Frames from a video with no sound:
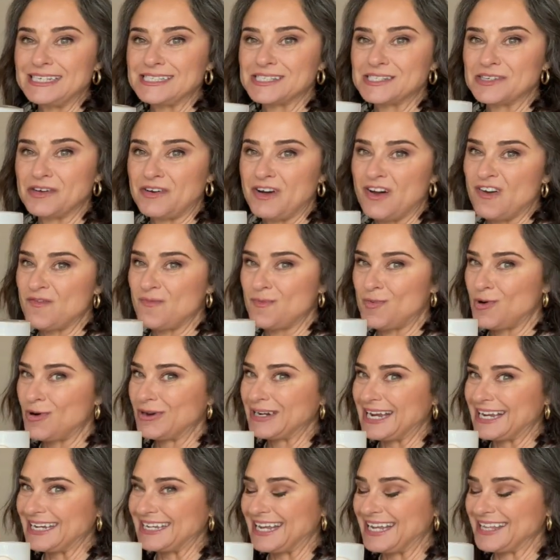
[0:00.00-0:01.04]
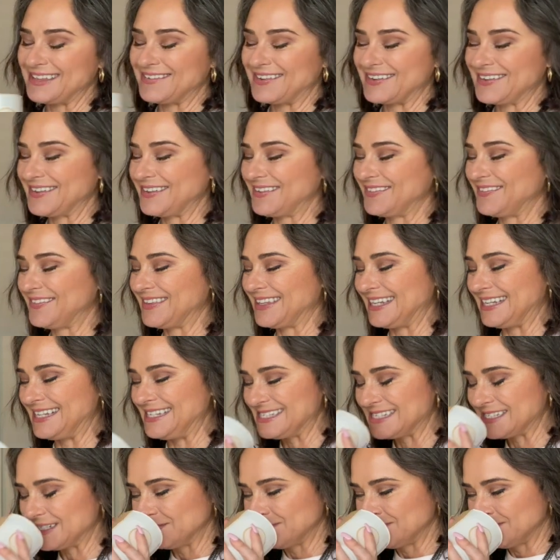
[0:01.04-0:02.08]
so I bought another one of
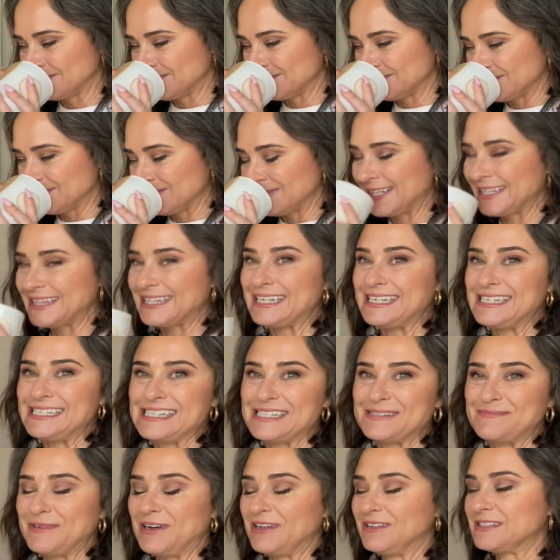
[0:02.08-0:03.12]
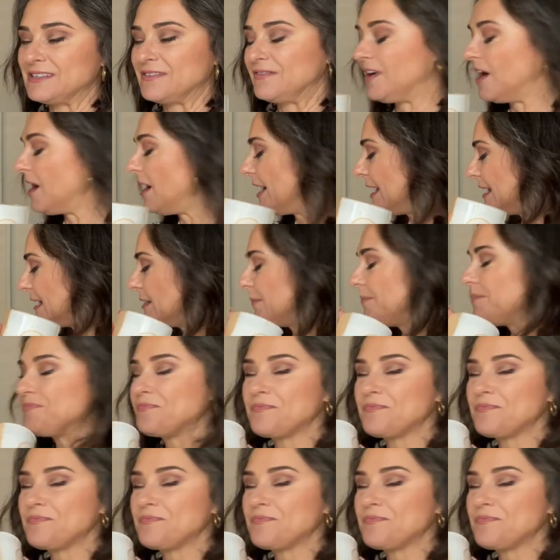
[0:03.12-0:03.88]
these. These smell divine.